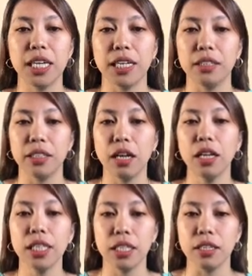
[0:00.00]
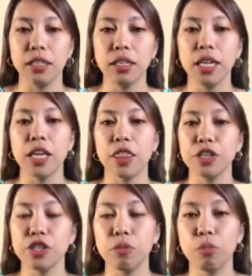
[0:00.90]
and DALL-E.
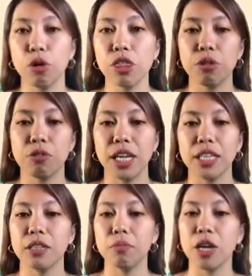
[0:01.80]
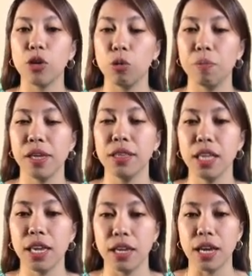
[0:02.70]
These are both created by
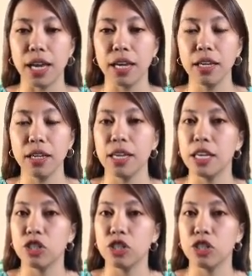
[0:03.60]
OpenAI.